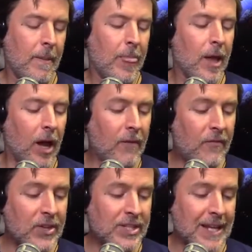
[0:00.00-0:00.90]
Of
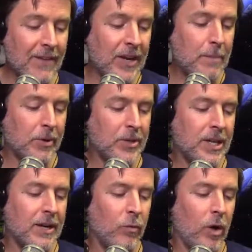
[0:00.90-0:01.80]
the
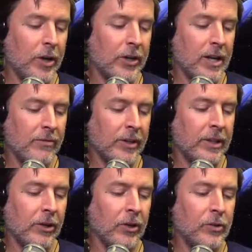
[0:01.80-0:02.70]
70% of water covering the
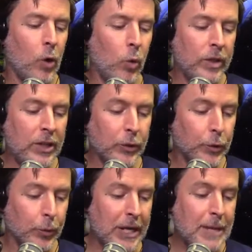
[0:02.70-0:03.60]
Earth, only
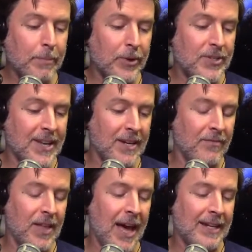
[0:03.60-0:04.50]
3% of
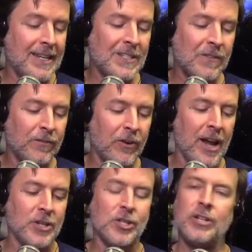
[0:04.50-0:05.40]
that is
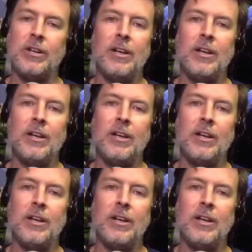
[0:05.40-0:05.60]
fresh.